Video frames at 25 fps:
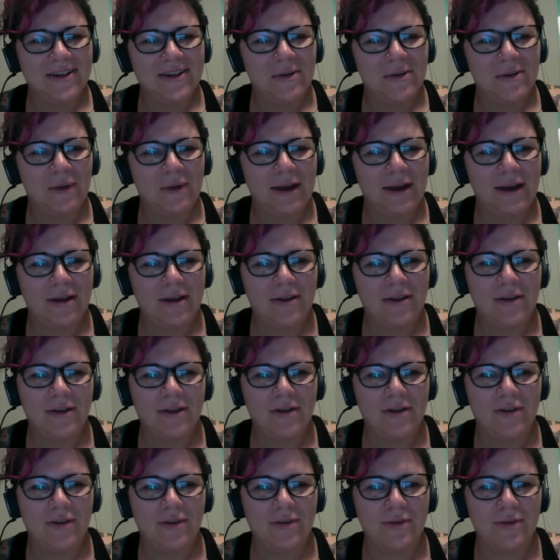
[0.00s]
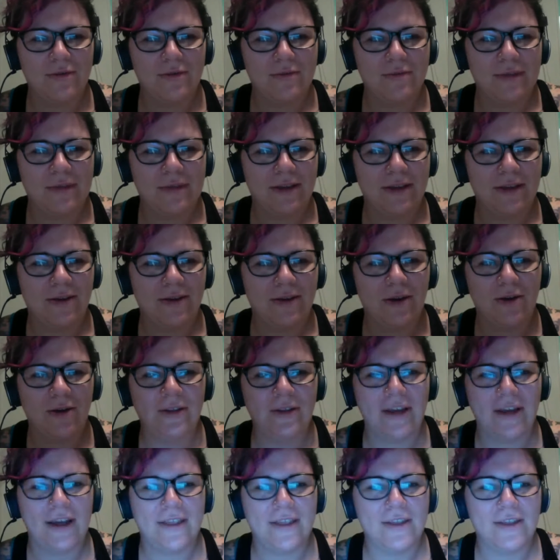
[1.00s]
Why are there two of me? Hold
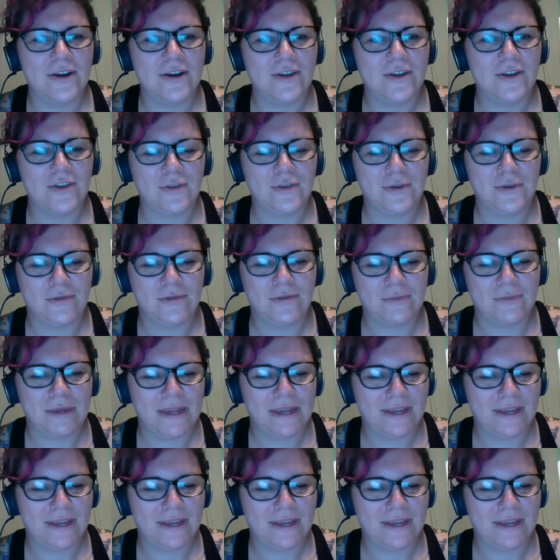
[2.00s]
on, there are two of me.